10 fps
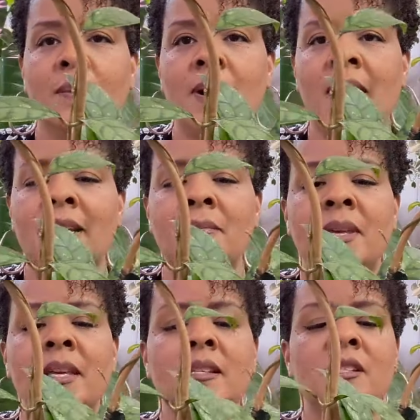potting
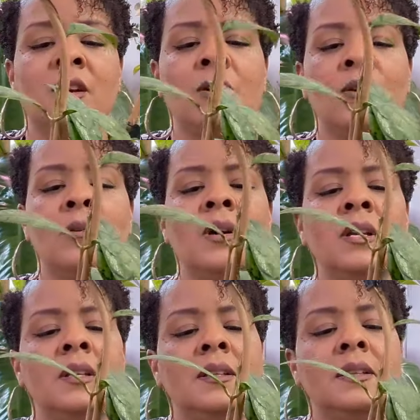mix. So
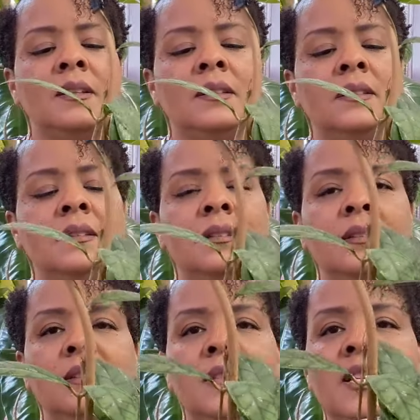
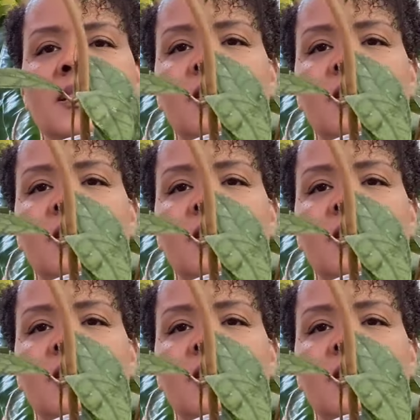these